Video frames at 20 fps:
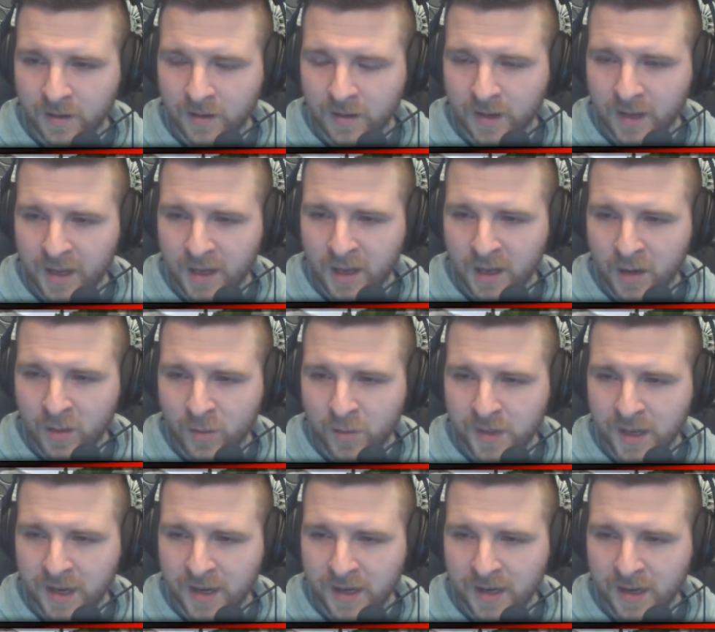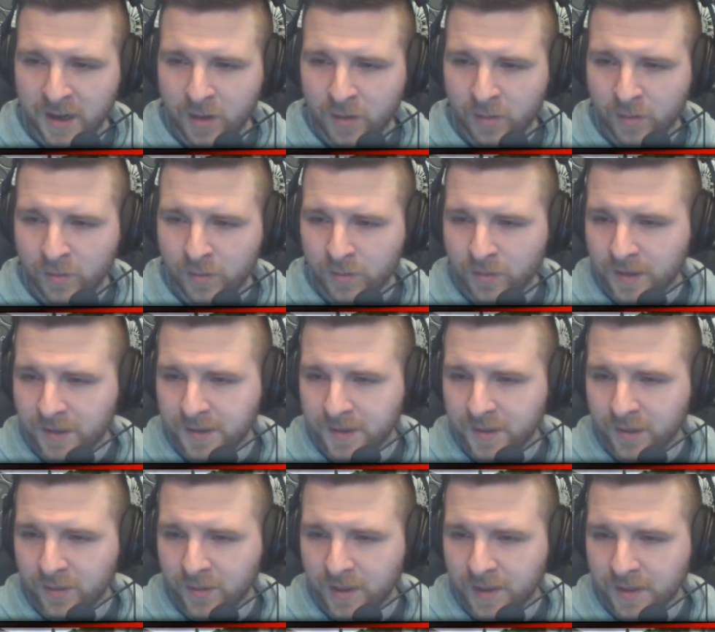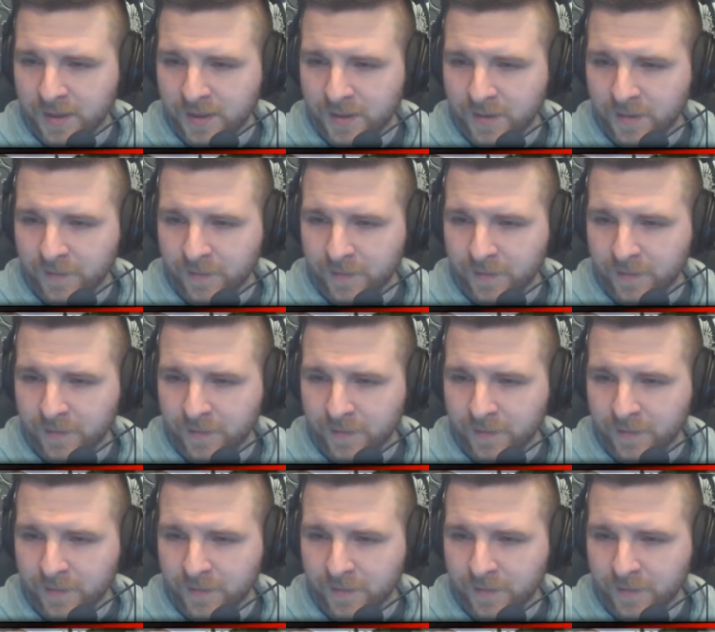Hello, Daddy-o. Let's do this.